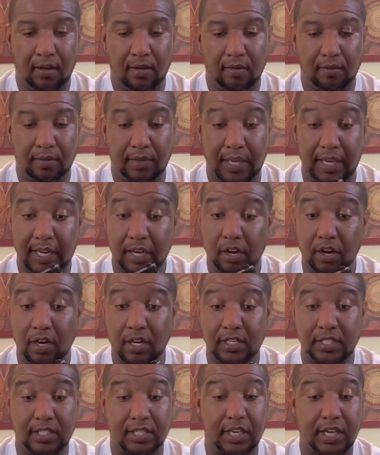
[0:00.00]
getting her
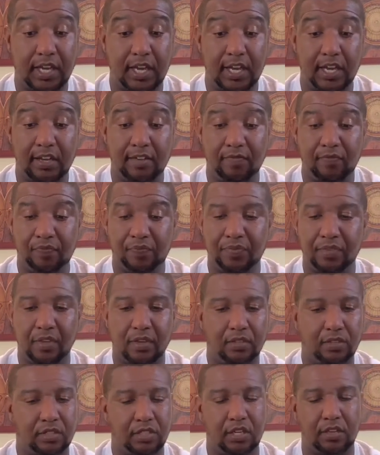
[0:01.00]
this gun,
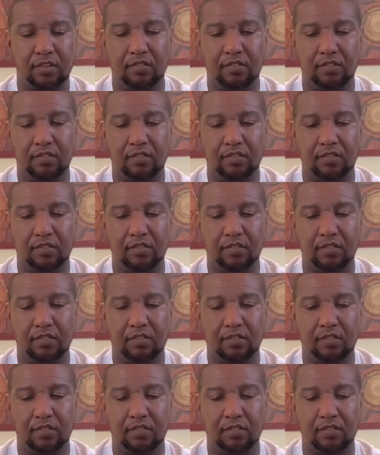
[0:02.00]
she